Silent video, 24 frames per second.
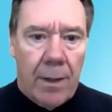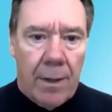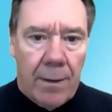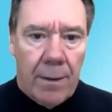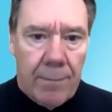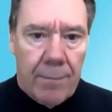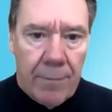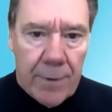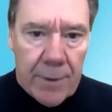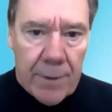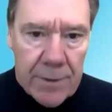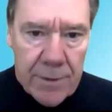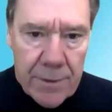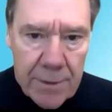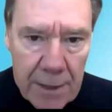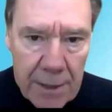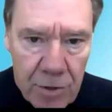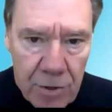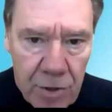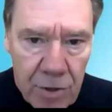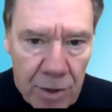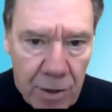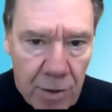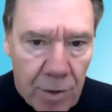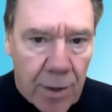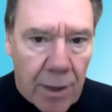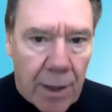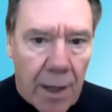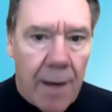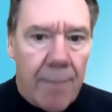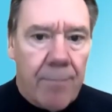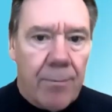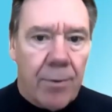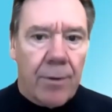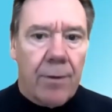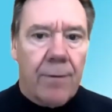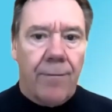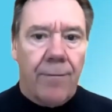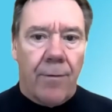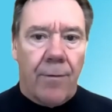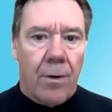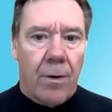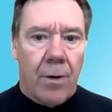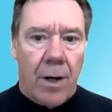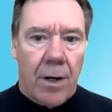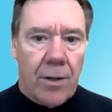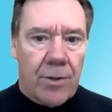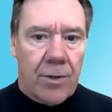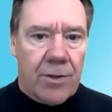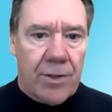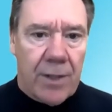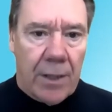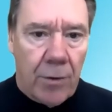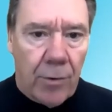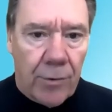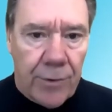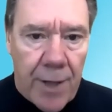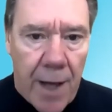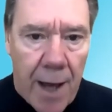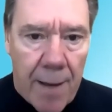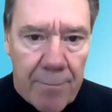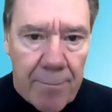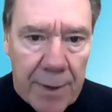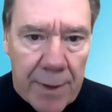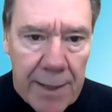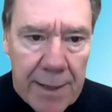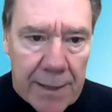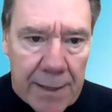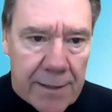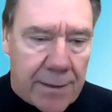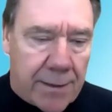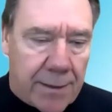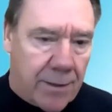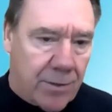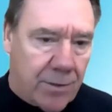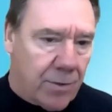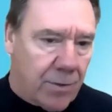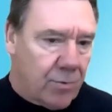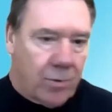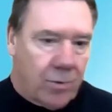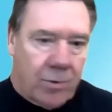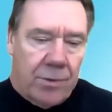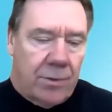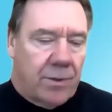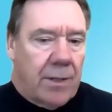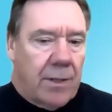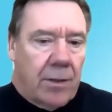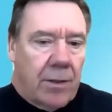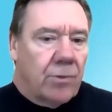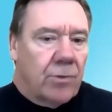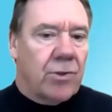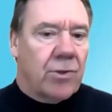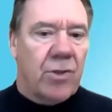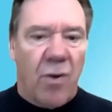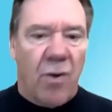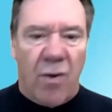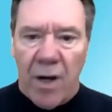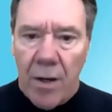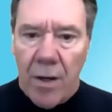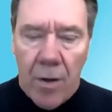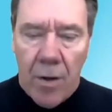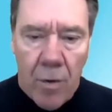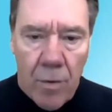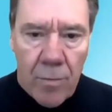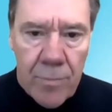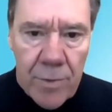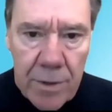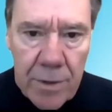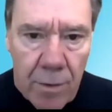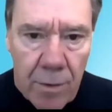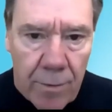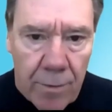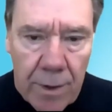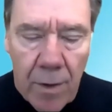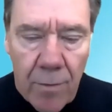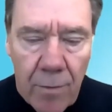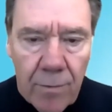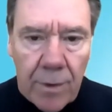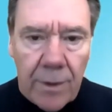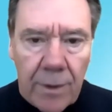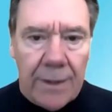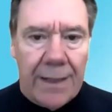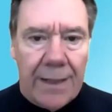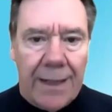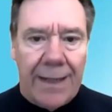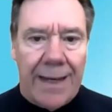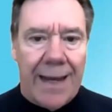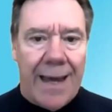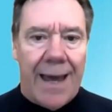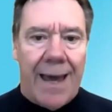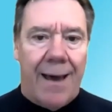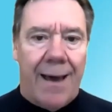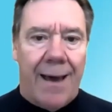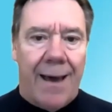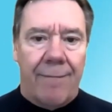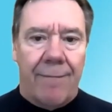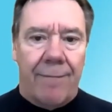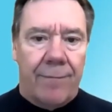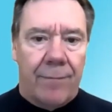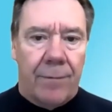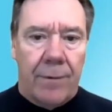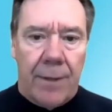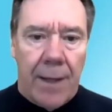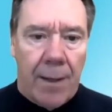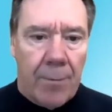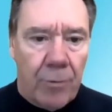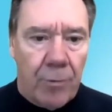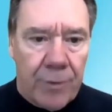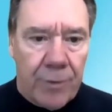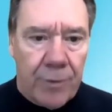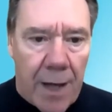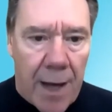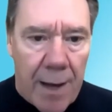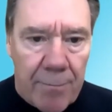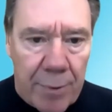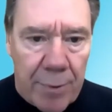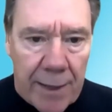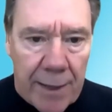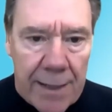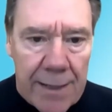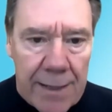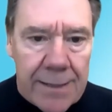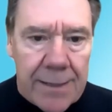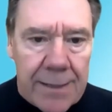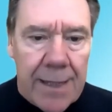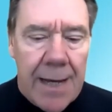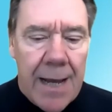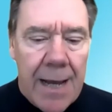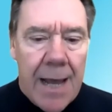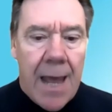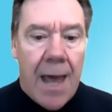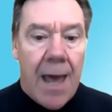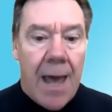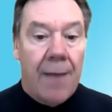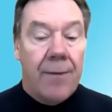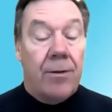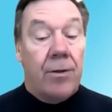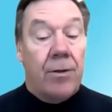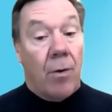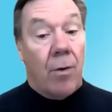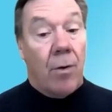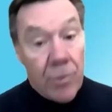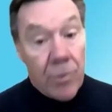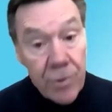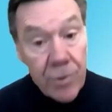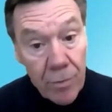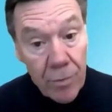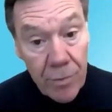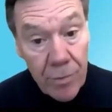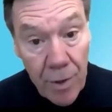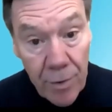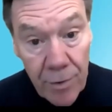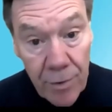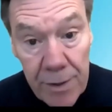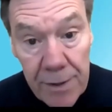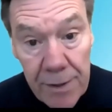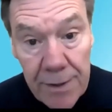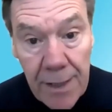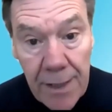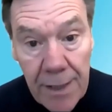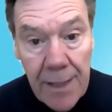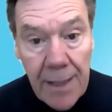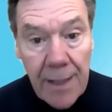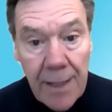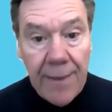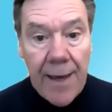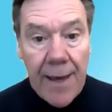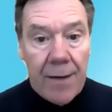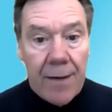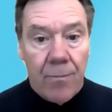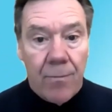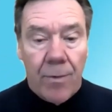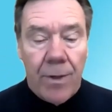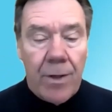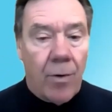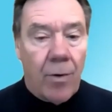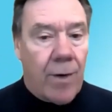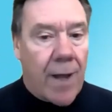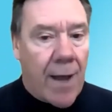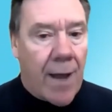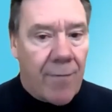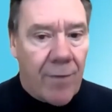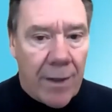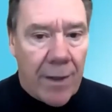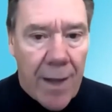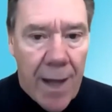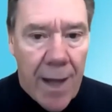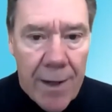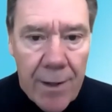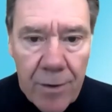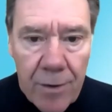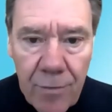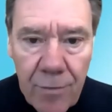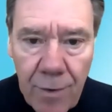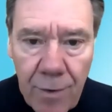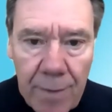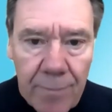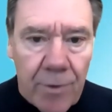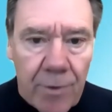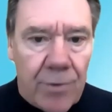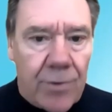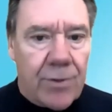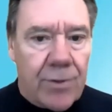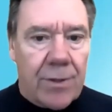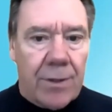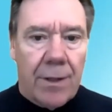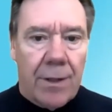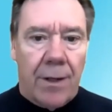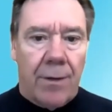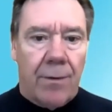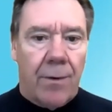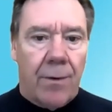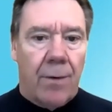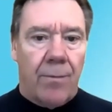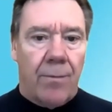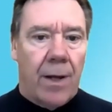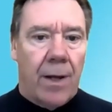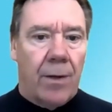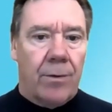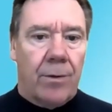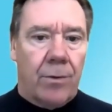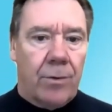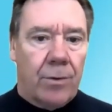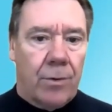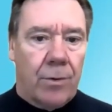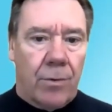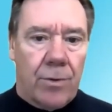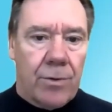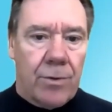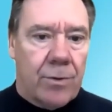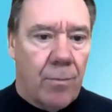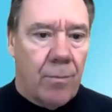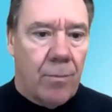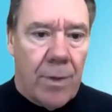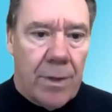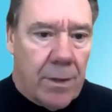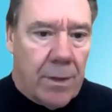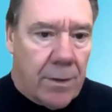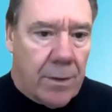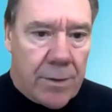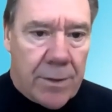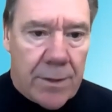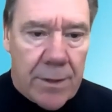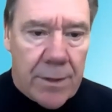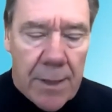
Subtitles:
this engineered lumber for our single top plates. These are single story homes, so we don't really need to have double top plates. And then you also notice that we don't have a lot of trimmers around our doors and windows.